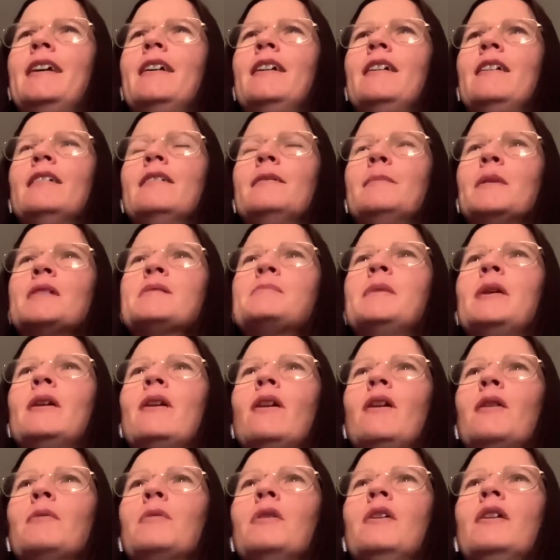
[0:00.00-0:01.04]
Must be
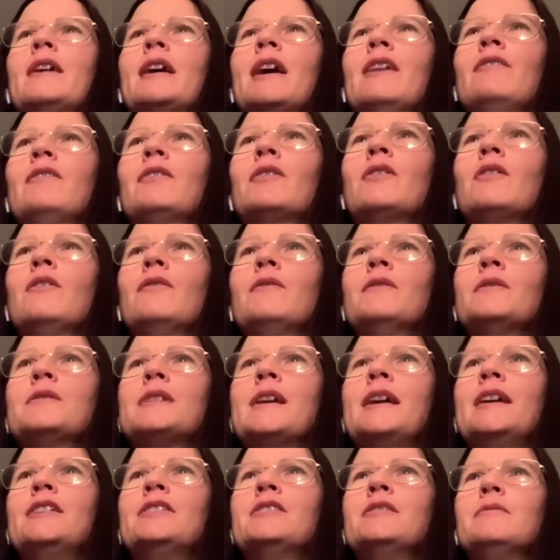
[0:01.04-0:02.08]
hard work having a
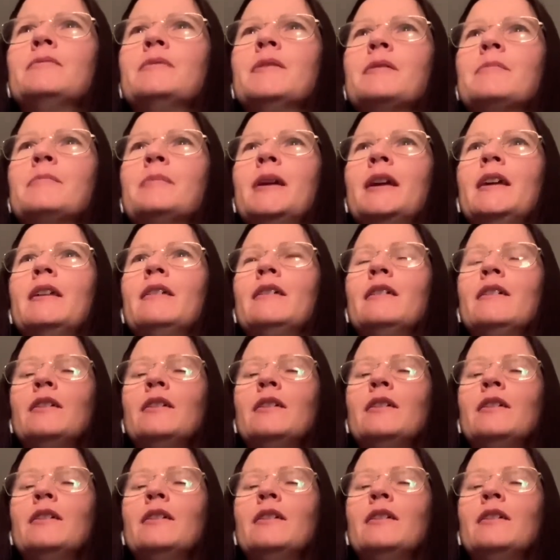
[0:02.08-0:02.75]
conversation with me.